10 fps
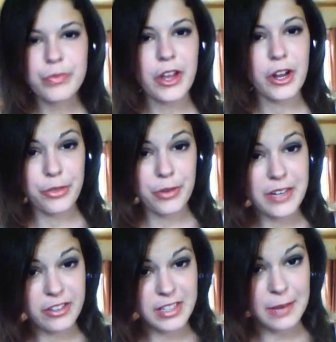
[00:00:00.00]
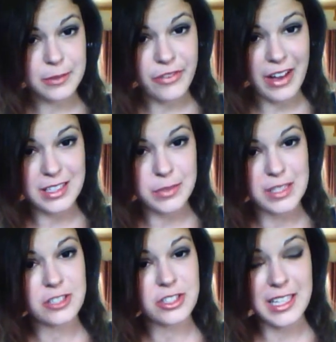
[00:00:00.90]
there are 3 different types of
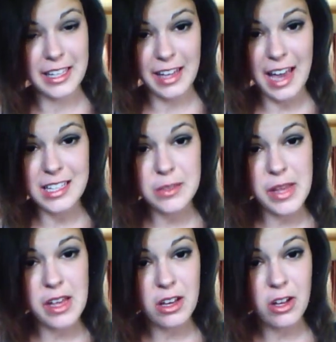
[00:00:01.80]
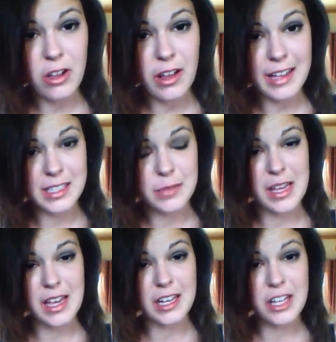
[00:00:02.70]
ostomies. There's an ileostomy, a
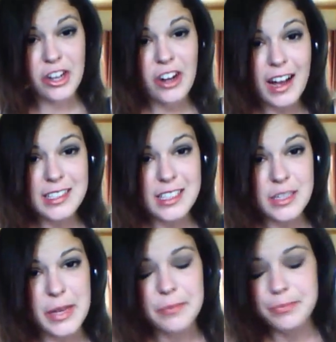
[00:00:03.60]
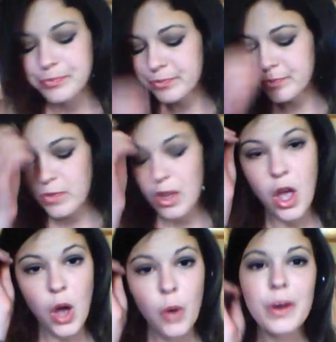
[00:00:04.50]
colostomy, and a urostomy.
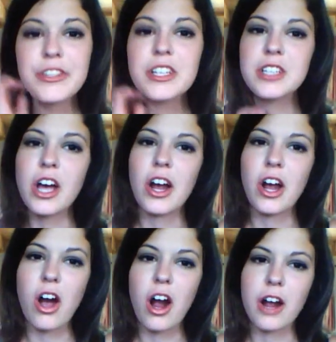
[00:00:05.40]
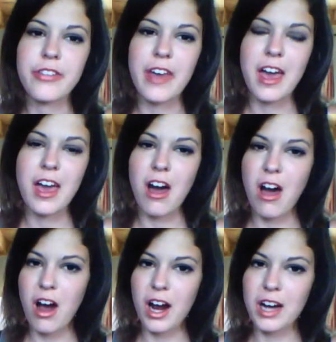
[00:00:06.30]
What these are they
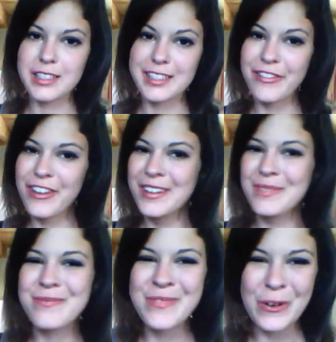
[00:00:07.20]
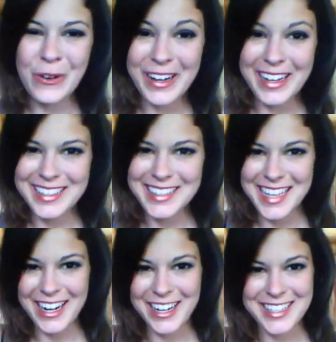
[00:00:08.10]
are different organs
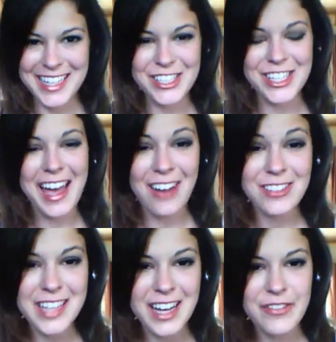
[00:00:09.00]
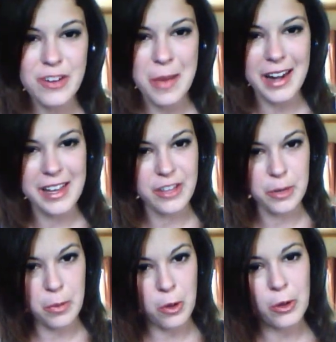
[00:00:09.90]
that are essentially outside of your body. They're
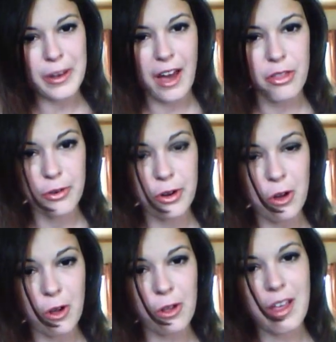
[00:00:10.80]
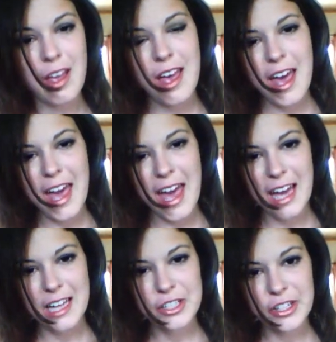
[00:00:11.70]
pulled out through a hole,
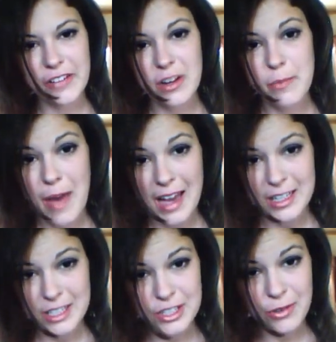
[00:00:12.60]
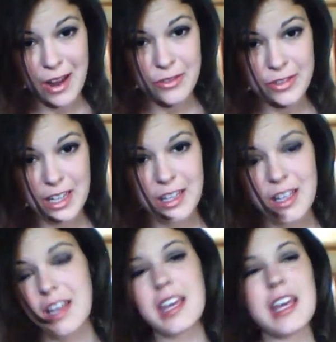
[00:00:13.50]
and you're given a bag to surround it.
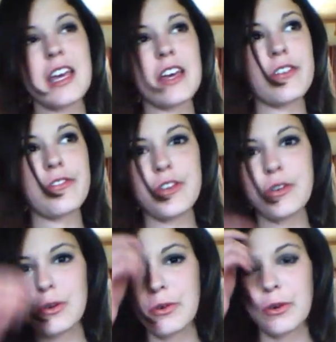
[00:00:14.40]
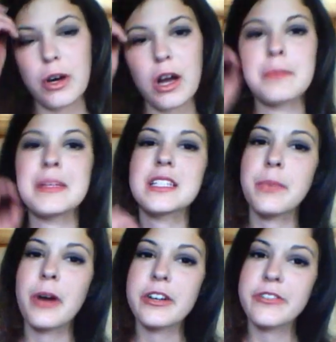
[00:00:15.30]
If you are missing
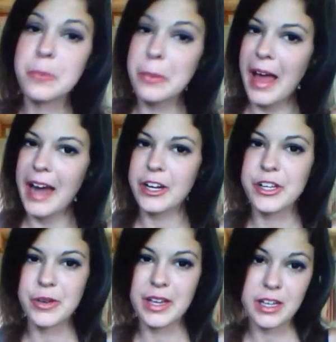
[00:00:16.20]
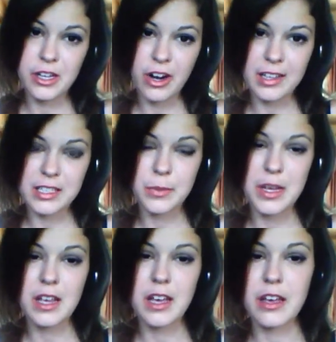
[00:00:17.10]
part of your bladder, you get a
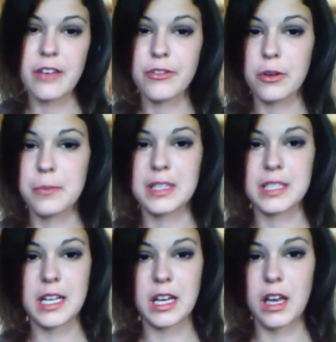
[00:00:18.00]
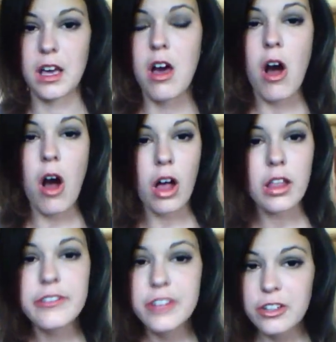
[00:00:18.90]
urostomy. If you're missing all
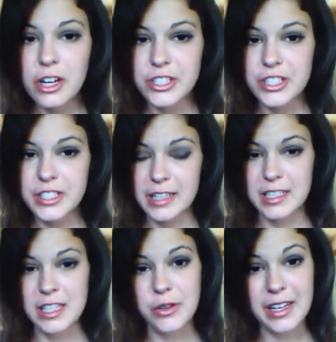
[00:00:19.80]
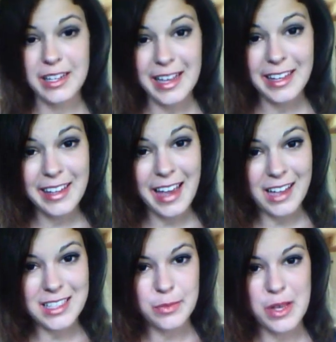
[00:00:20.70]
of your large intestine, you get an
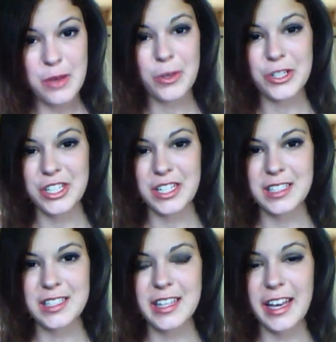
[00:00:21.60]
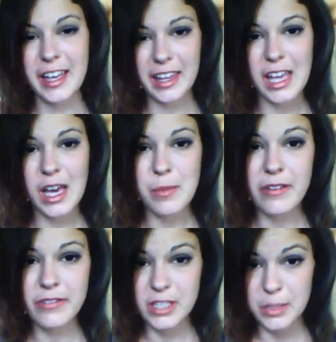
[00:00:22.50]
ileostomy, which is the ileum
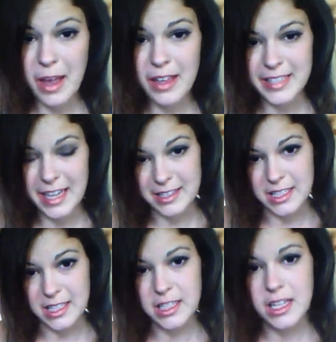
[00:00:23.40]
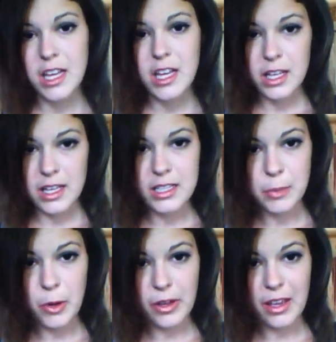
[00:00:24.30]
of the small intestine is
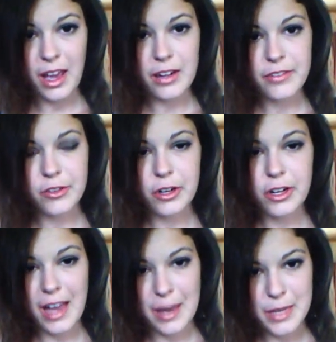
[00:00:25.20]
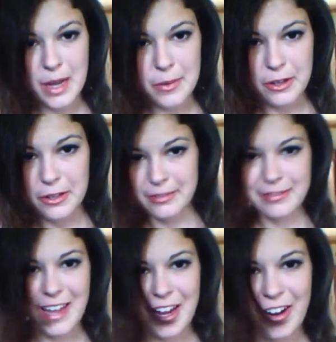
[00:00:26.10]
poking out of your abdominal
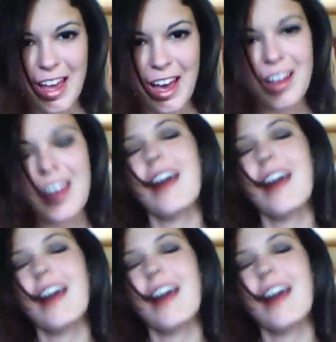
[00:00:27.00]
area.